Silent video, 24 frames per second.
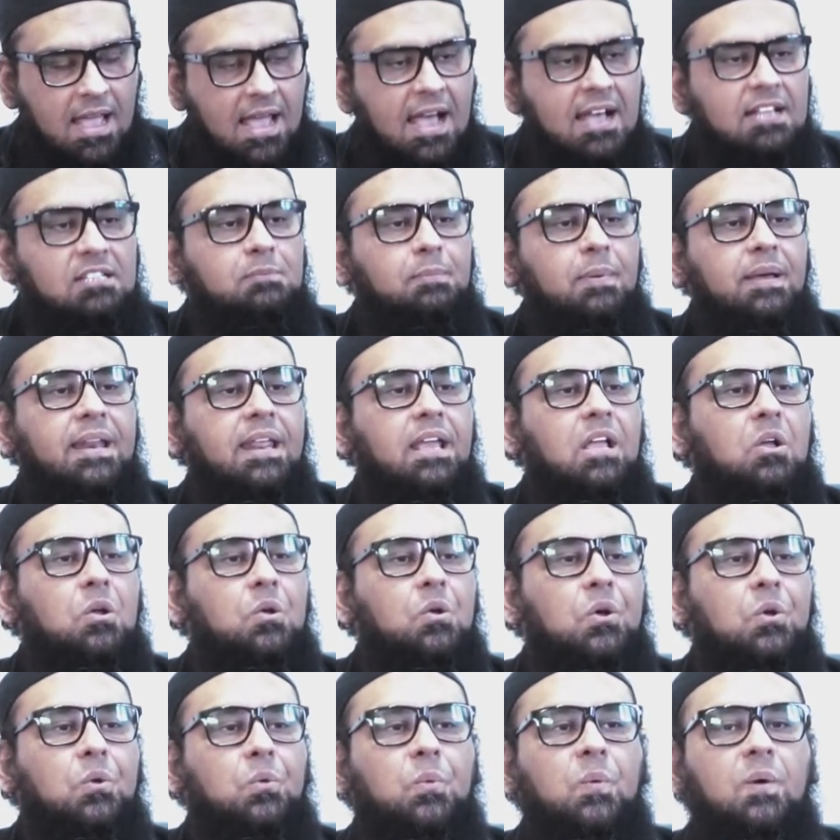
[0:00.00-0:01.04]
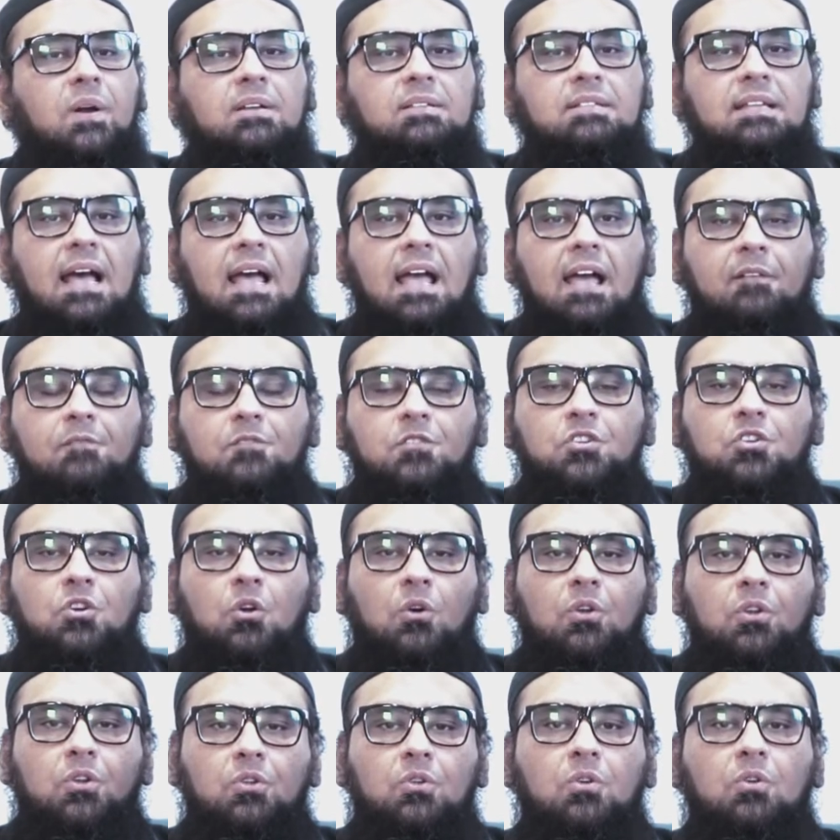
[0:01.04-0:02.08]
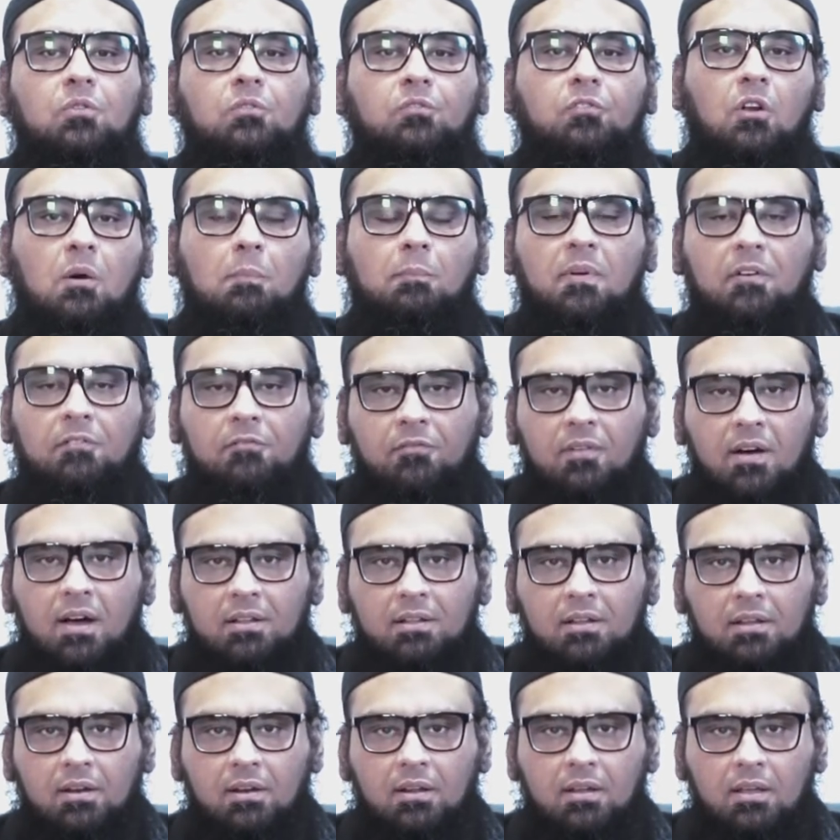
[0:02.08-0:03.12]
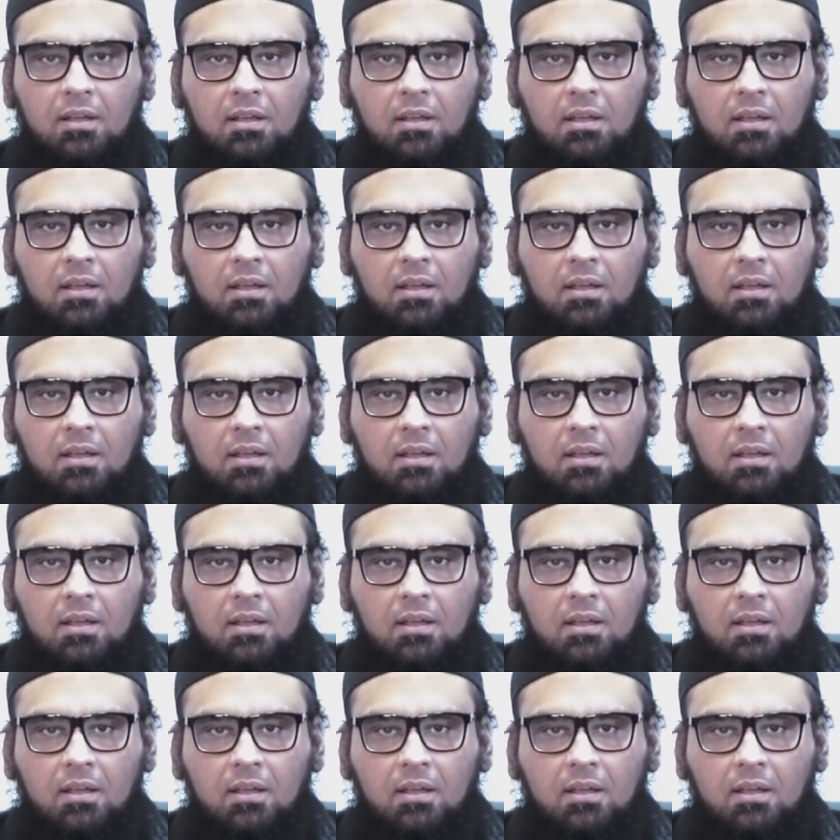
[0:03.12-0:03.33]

as many good works I have shown you from my Father,